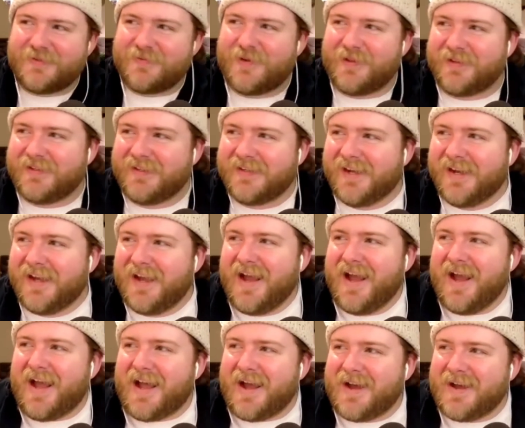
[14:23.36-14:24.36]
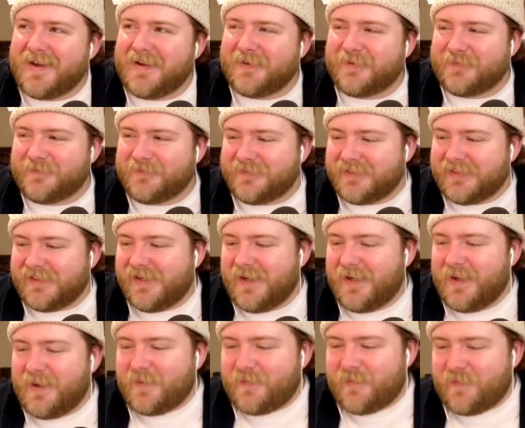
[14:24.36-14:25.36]
and smaller. Um,
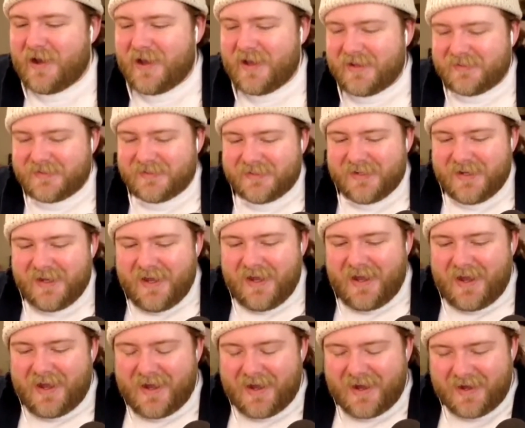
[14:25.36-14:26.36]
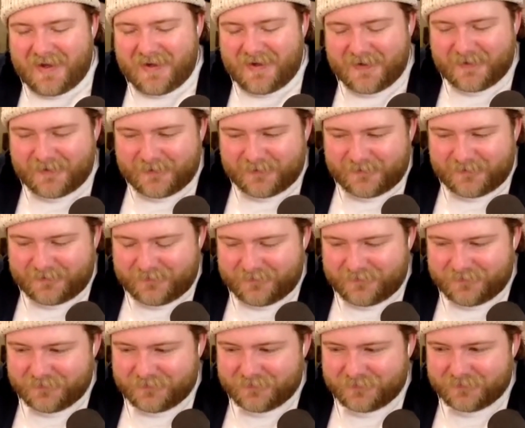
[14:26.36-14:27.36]
but um,
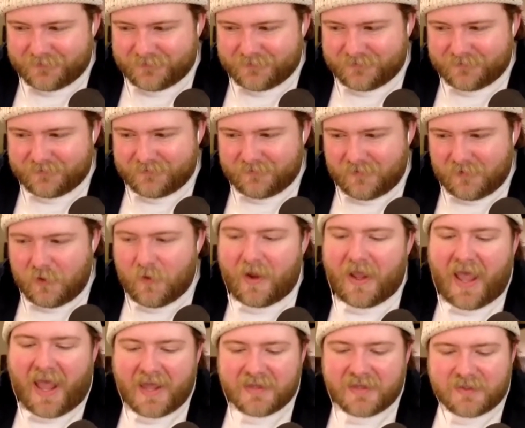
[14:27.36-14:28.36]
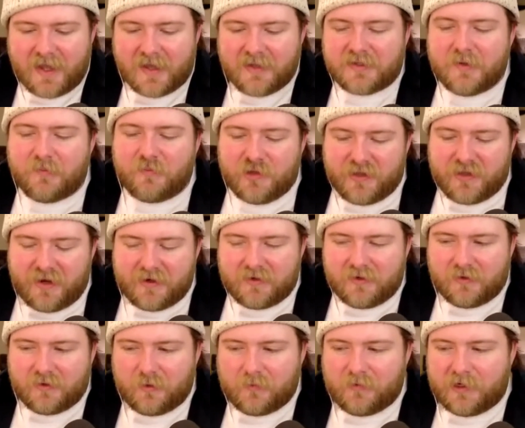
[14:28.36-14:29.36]
no, I asked that to put that in
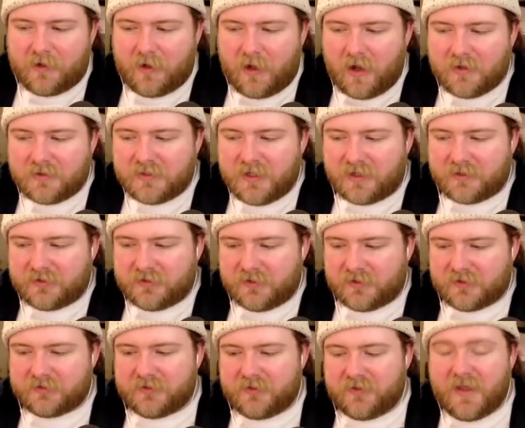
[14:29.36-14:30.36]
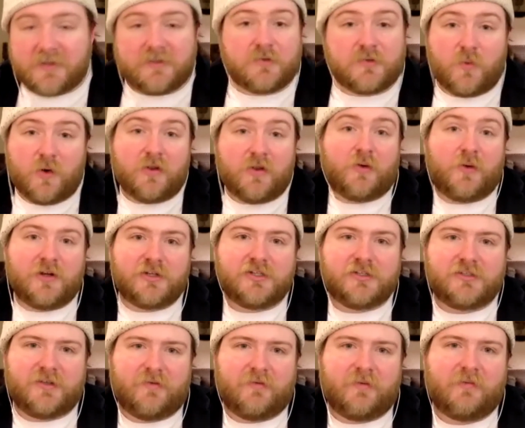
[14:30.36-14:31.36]
a little bit of context because that's one of the
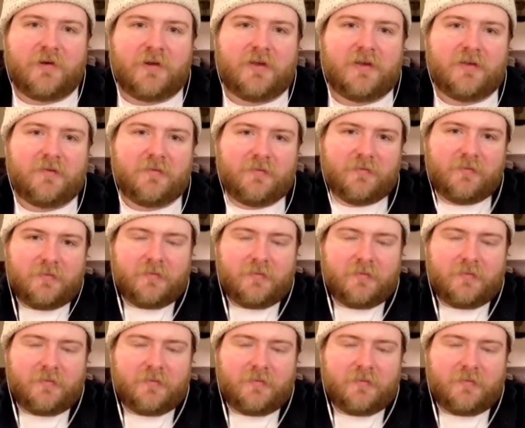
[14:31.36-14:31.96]
questions everybody